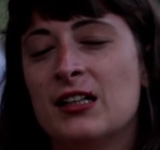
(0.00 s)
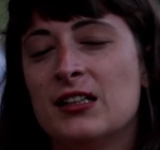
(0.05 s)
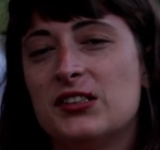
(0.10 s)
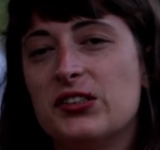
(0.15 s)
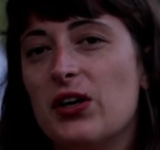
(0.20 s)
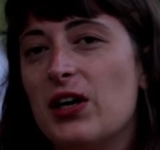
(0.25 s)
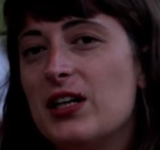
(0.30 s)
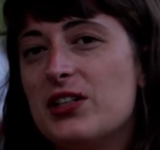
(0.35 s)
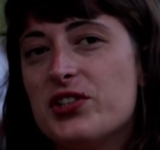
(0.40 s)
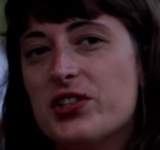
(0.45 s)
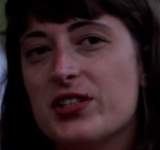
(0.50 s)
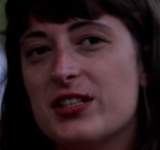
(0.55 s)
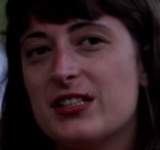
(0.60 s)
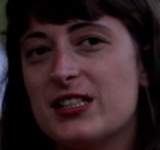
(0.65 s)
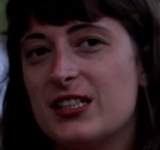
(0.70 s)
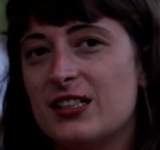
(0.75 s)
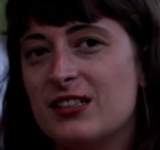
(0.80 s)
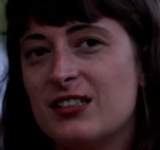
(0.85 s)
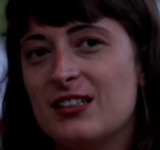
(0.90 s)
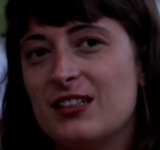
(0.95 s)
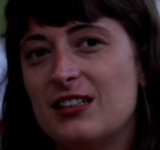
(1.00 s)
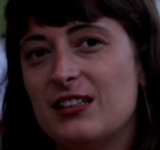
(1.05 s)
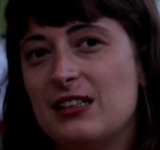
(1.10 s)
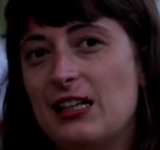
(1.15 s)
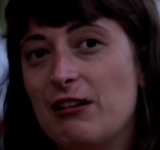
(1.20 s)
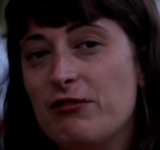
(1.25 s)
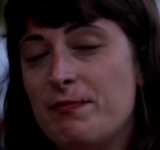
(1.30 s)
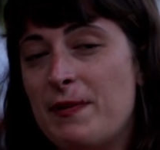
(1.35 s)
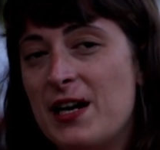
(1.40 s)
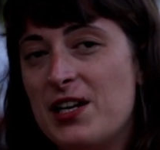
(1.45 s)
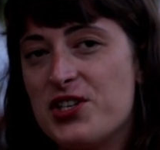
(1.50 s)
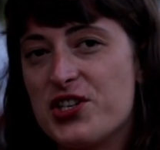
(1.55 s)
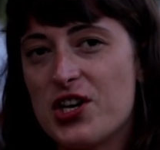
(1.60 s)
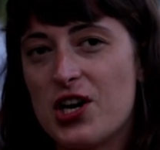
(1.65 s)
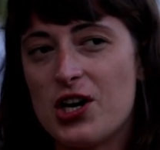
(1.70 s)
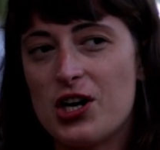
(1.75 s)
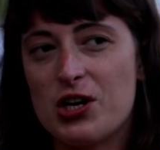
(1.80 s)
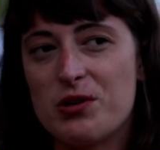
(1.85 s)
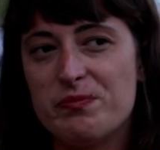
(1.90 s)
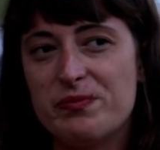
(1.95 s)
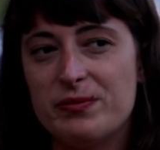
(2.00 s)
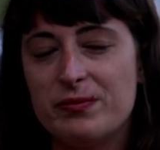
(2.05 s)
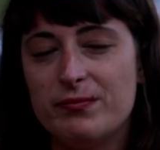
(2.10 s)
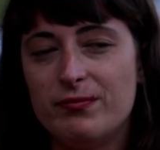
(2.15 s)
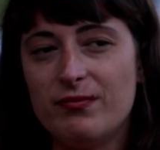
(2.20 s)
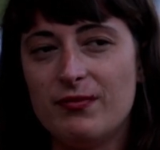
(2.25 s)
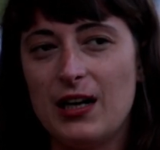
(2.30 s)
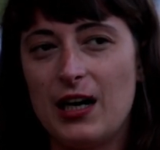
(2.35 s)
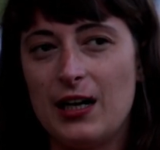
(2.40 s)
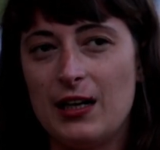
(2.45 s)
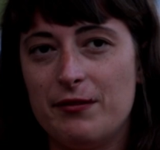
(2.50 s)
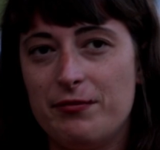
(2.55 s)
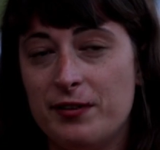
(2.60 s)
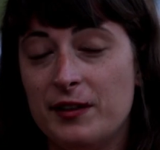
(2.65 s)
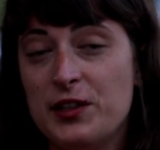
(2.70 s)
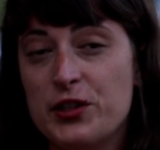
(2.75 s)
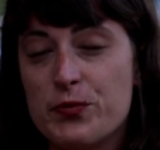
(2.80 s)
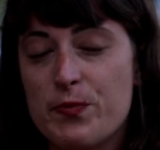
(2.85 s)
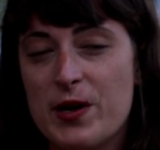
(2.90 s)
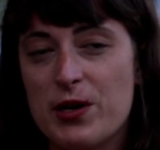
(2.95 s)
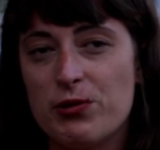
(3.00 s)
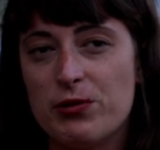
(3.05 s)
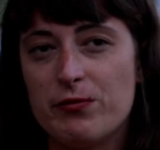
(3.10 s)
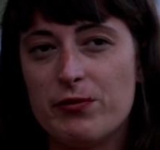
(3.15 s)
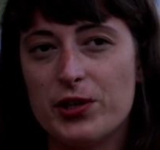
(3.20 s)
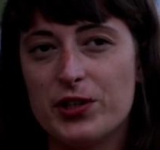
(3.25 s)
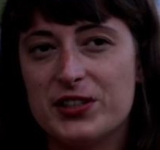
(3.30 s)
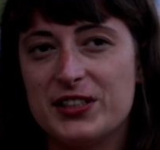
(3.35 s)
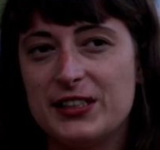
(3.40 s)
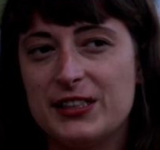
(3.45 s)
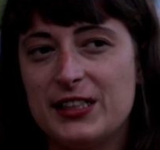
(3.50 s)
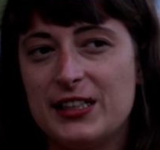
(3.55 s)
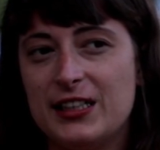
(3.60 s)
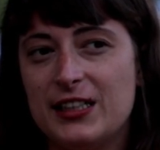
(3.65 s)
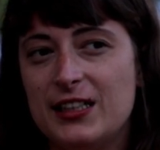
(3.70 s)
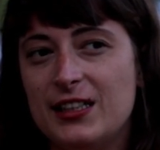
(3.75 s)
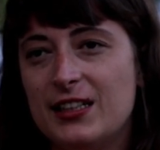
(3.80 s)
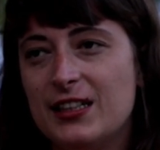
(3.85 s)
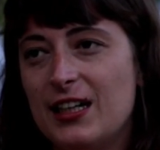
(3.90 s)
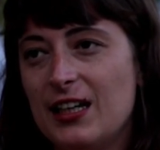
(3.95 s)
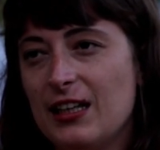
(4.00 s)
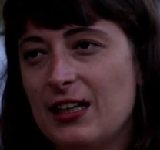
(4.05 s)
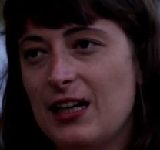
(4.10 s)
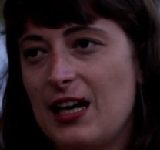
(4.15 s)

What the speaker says: So I just left my job, I finished my university,